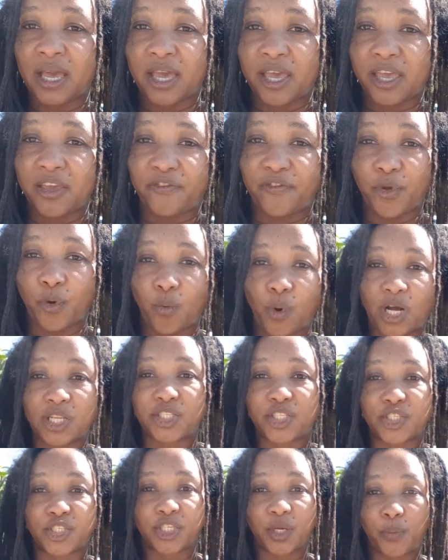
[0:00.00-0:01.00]
if you want
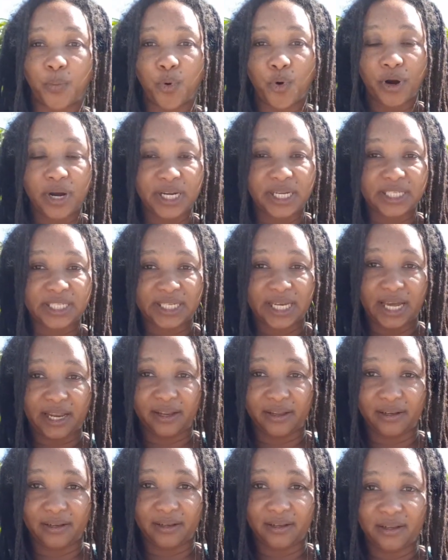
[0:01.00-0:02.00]
to support the
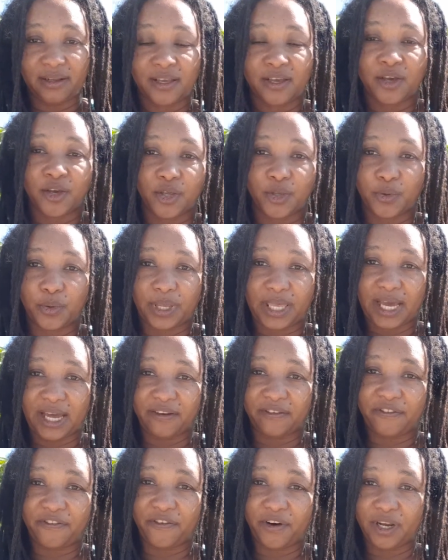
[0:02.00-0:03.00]
channel, you
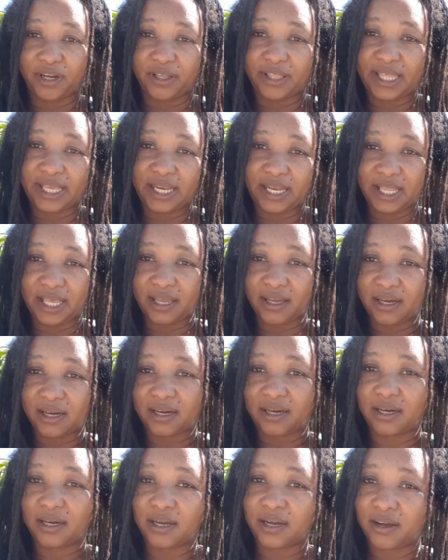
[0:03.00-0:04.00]
can follow the link
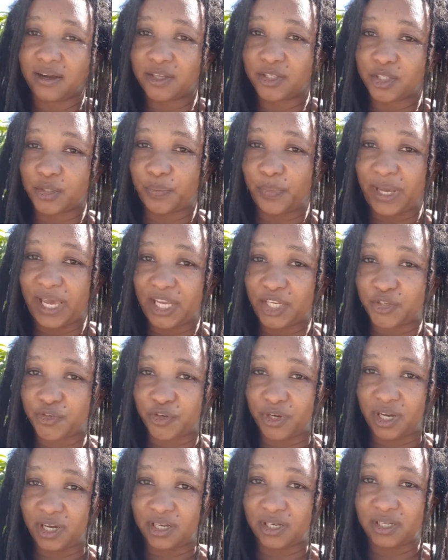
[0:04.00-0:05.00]
to
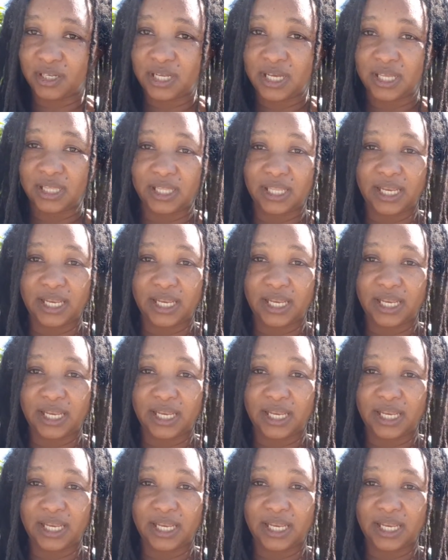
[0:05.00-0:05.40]
Patreon.